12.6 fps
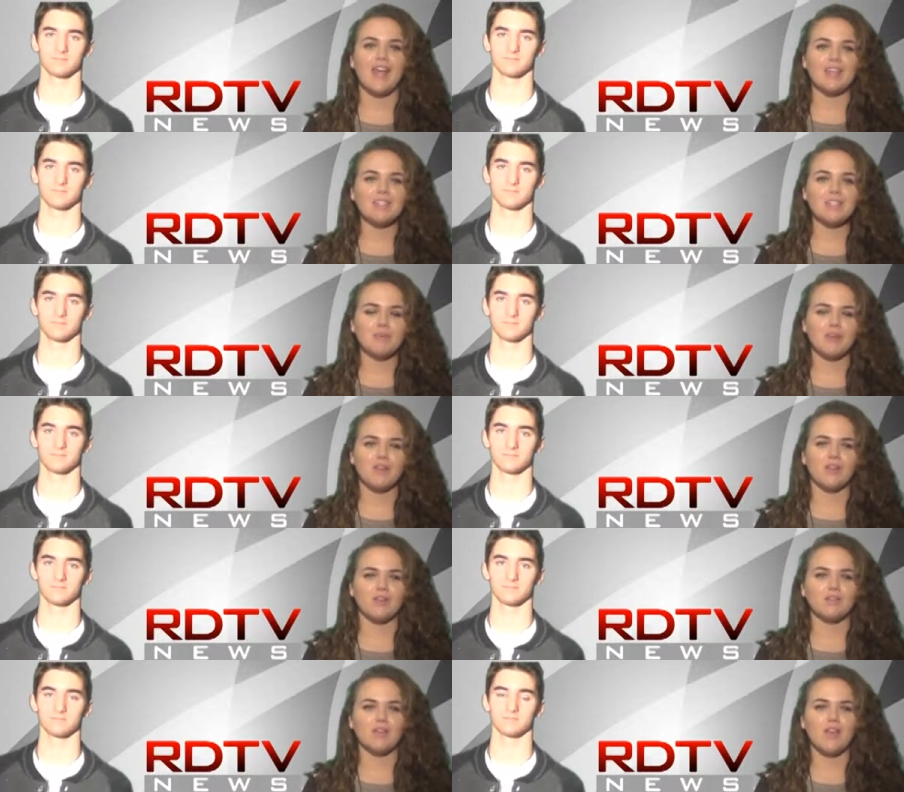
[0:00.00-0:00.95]
Speaker 1: Nathan
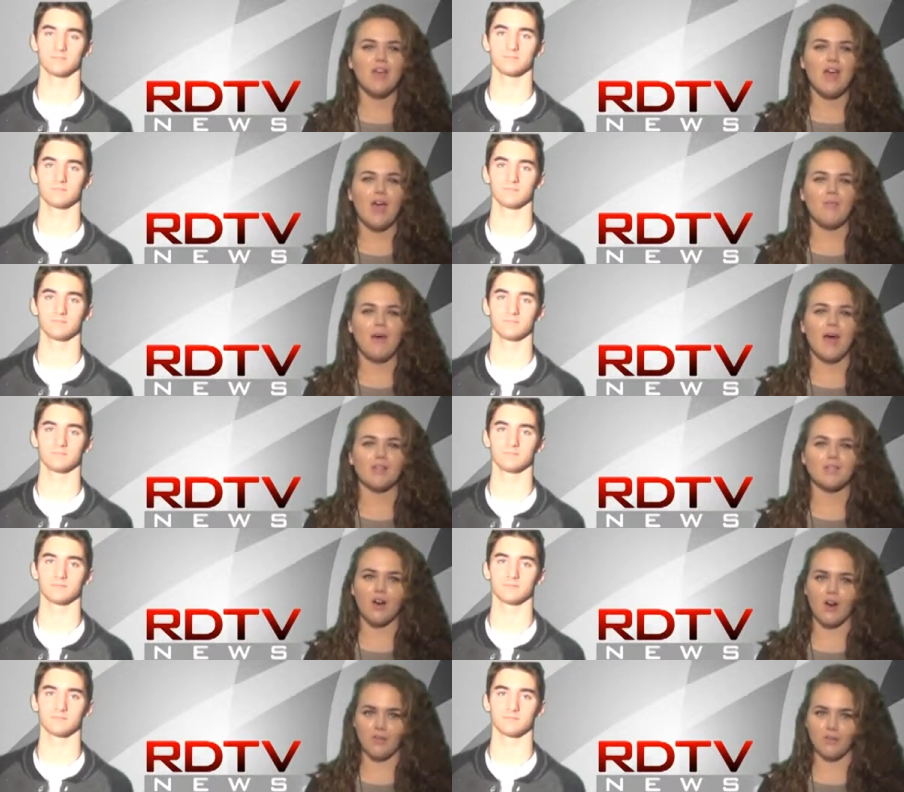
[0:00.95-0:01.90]
Spillers, and Max
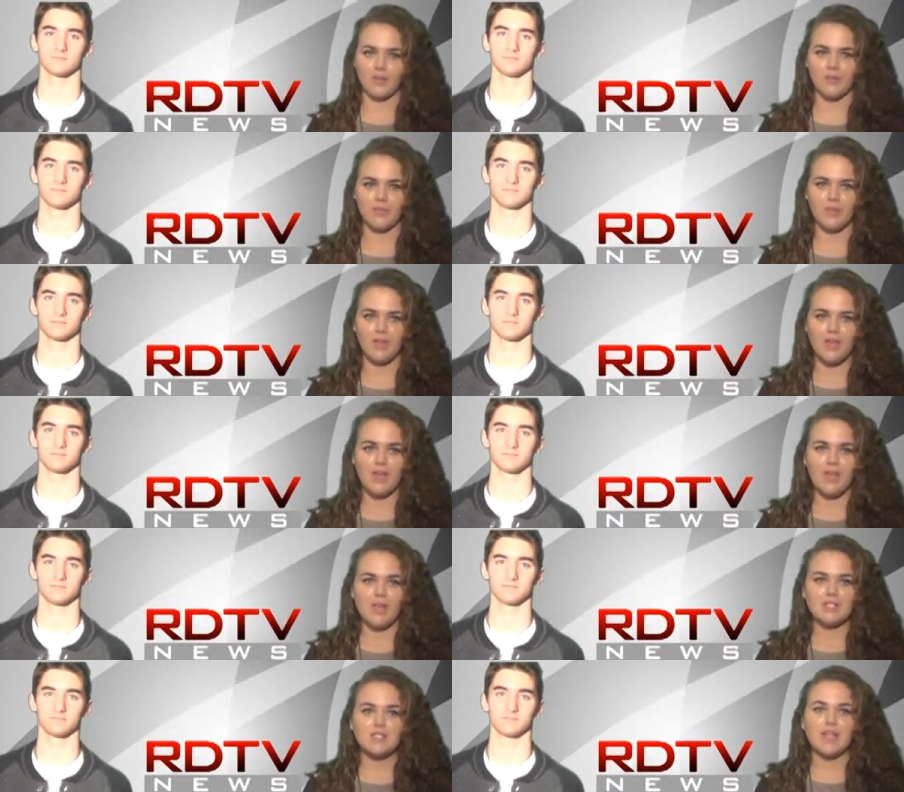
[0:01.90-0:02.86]
Kaufman.
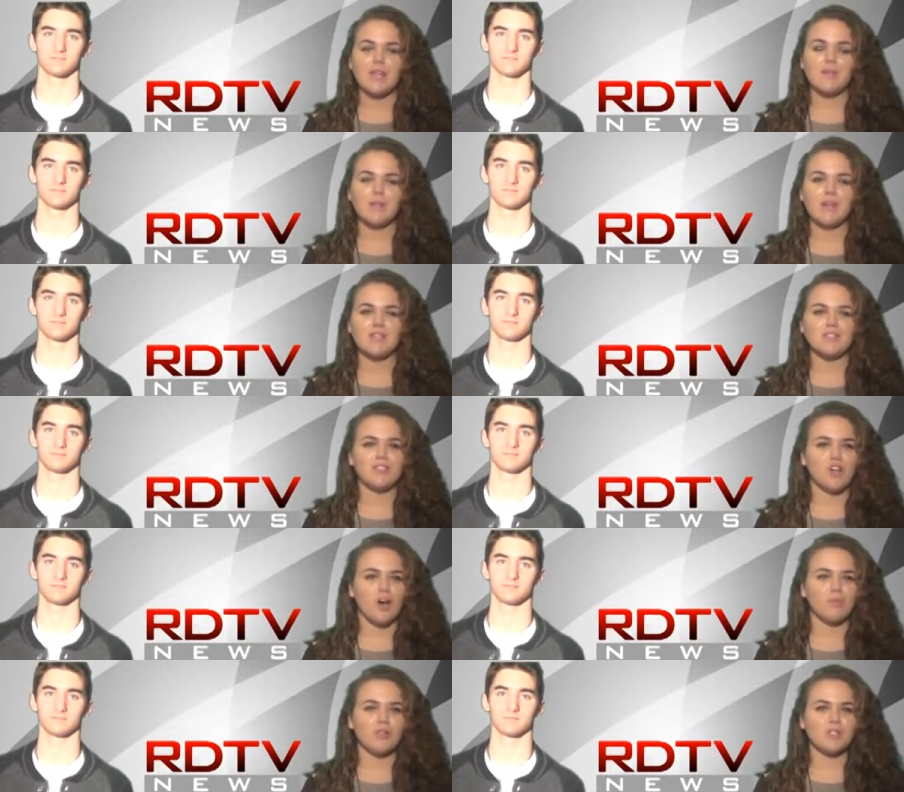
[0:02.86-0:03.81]
Second place is
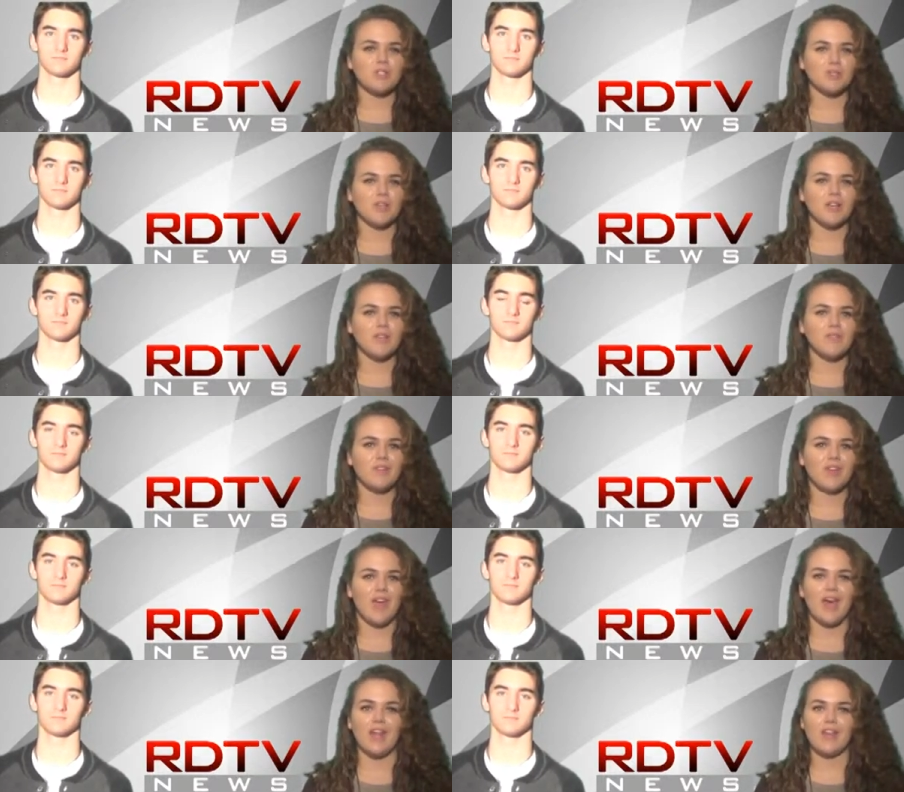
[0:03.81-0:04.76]
John Boy Story,
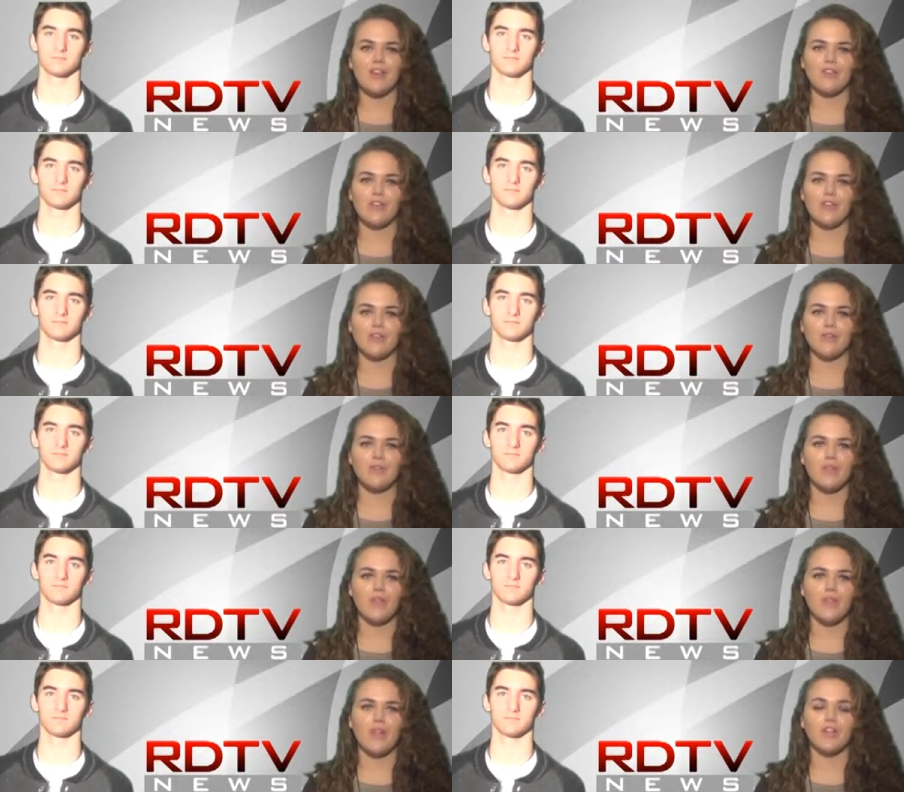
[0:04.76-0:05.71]
Elliot Reeder.
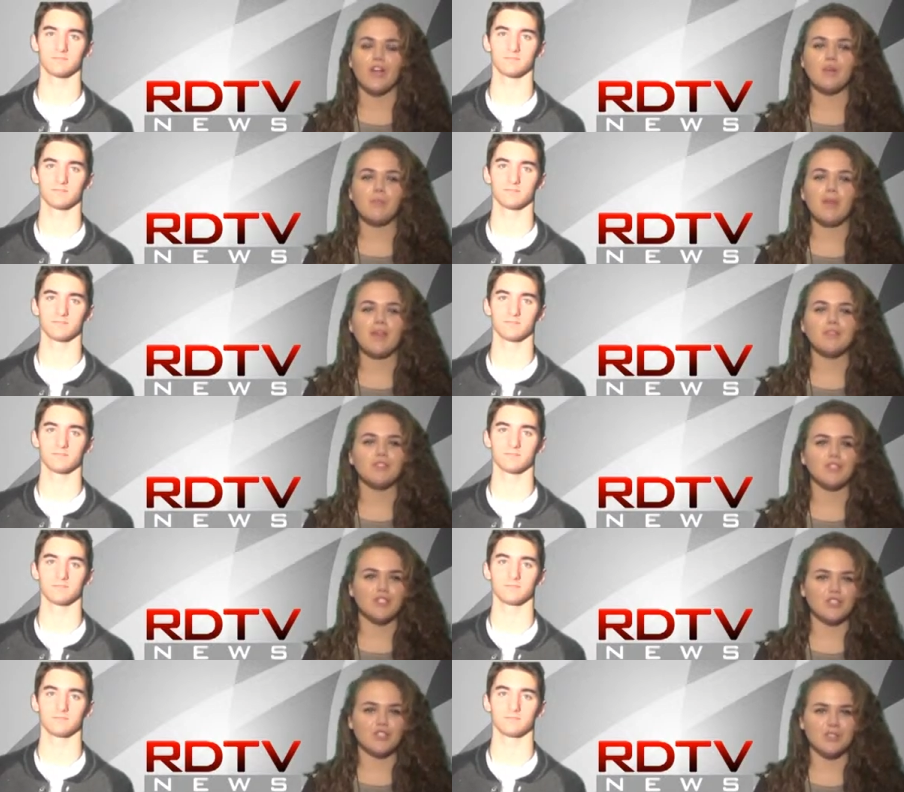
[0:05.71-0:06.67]
Third place
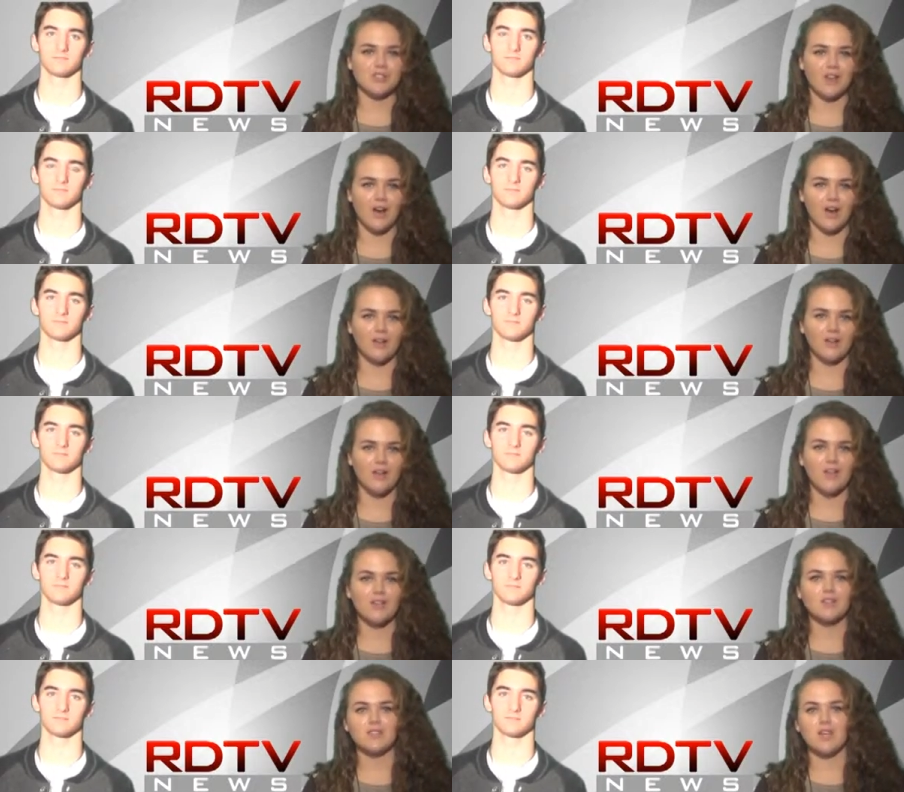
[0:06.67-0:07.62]
Christian Scott,
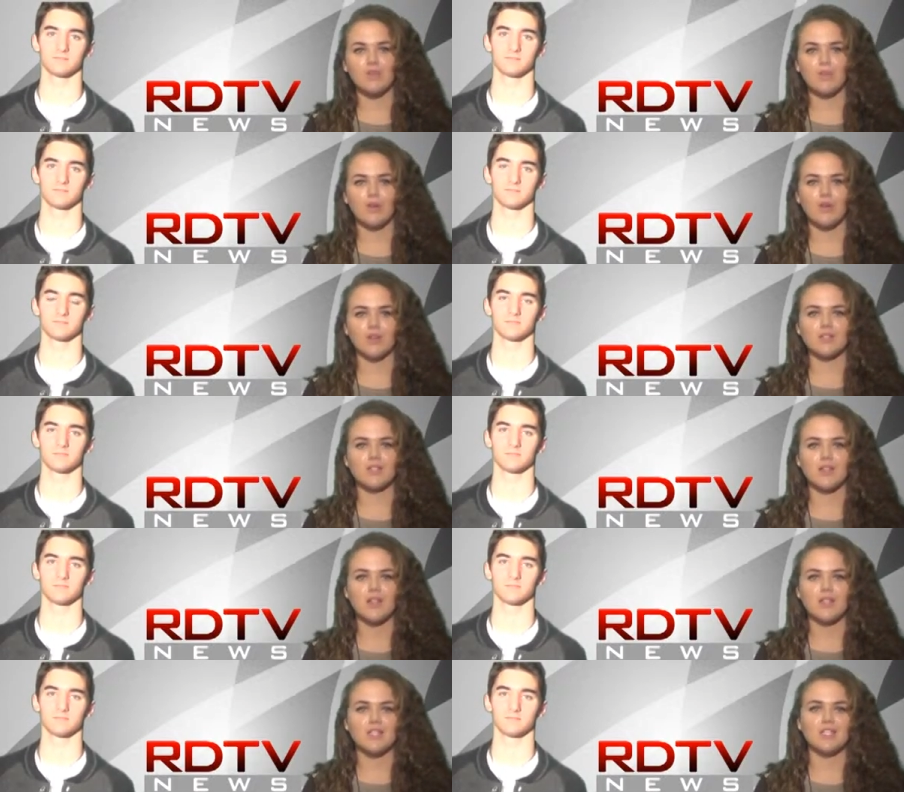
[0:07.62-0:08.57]
Stud Morris,
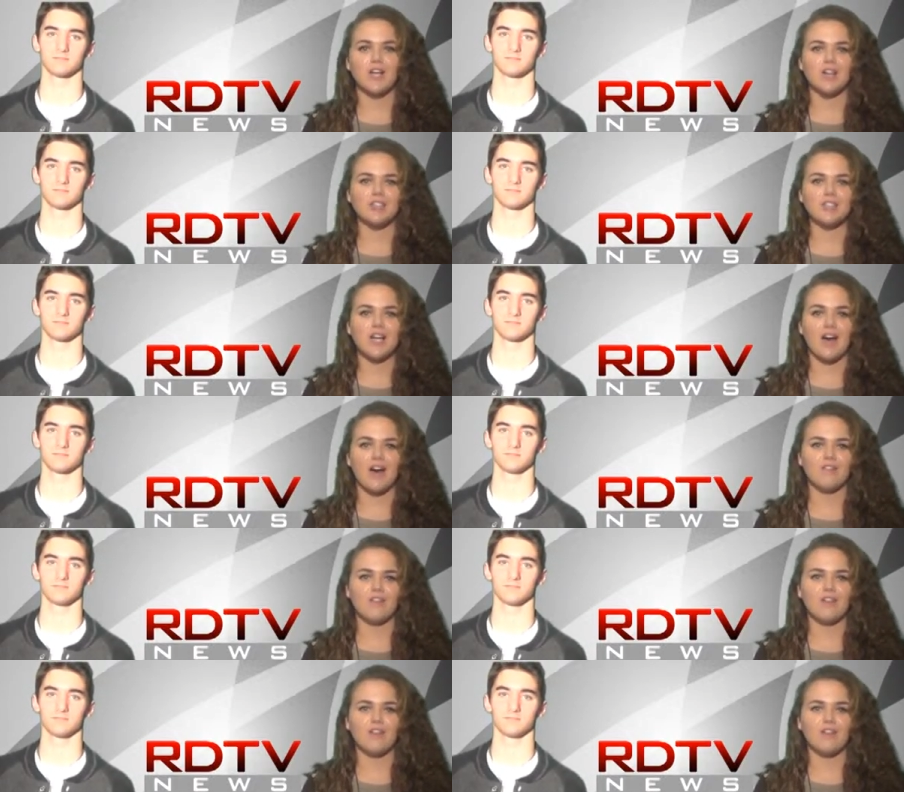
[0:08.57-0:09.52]
DeAndre
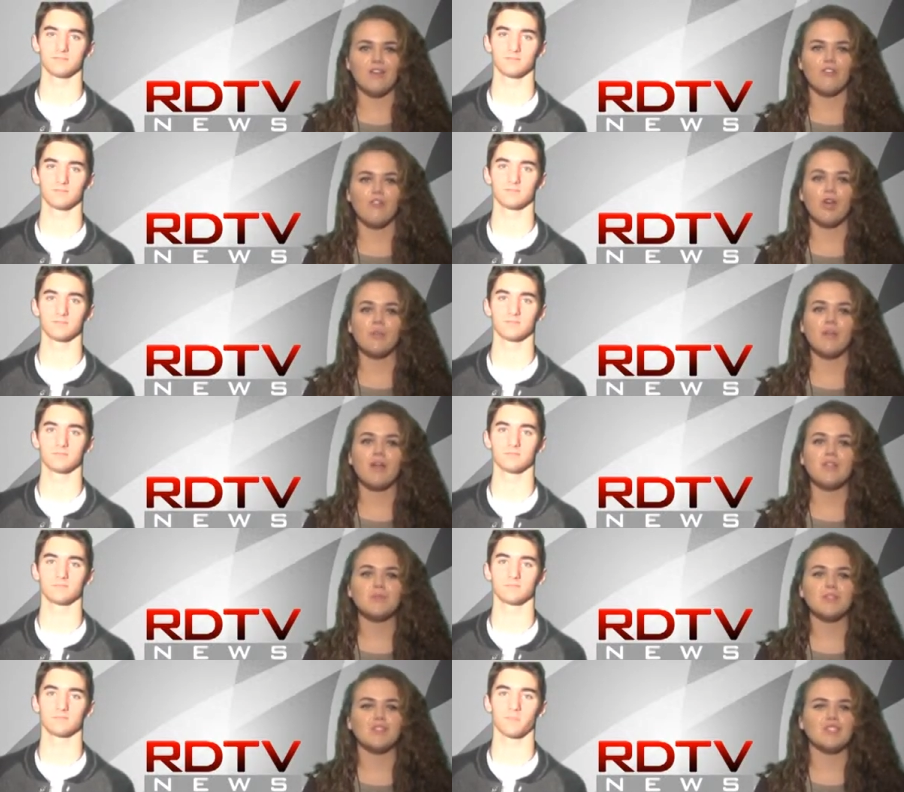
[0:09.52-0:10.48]
Ivy. Fourth place
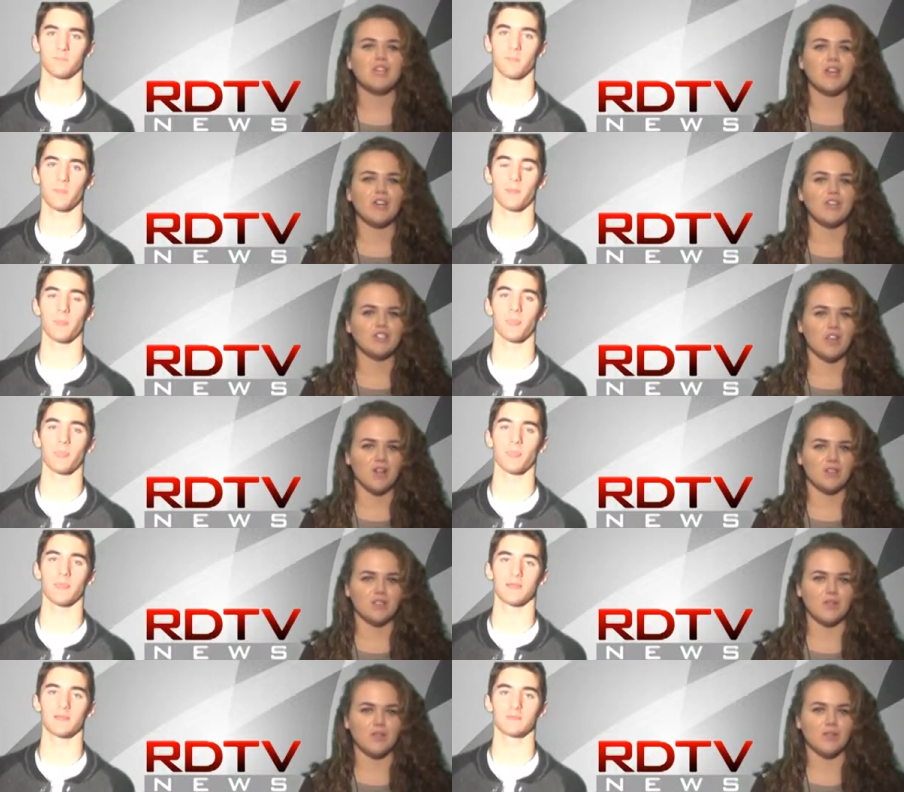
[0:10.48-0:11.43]
was Jadarius
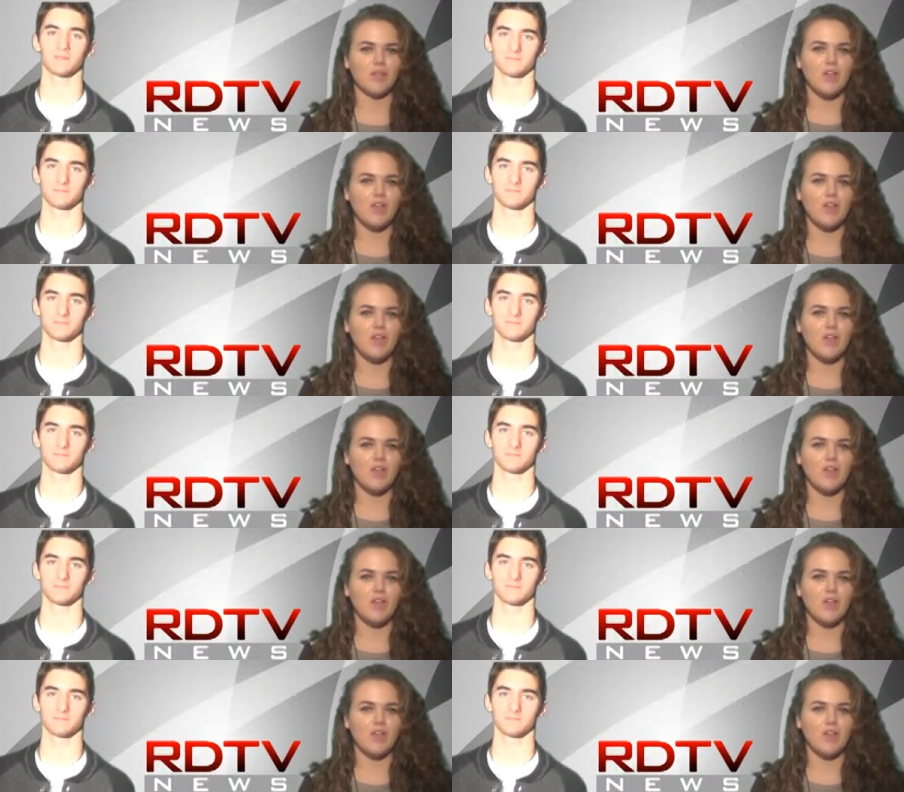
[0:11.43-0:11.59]
Johnson.